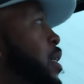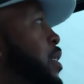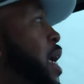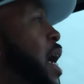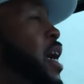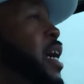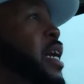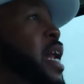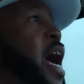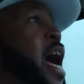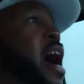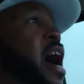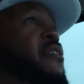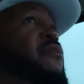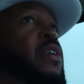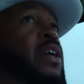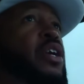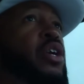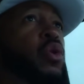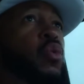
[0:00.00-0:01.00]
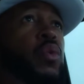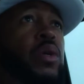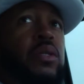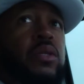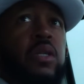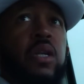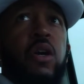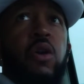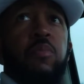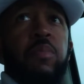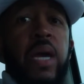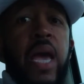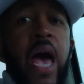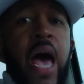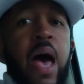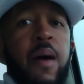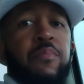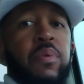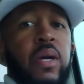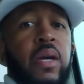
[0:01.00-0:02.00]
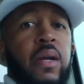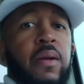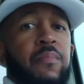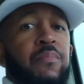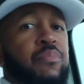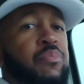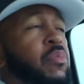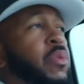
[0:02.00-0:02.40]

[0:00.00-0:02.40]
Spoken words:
Because I can have little and still be happy.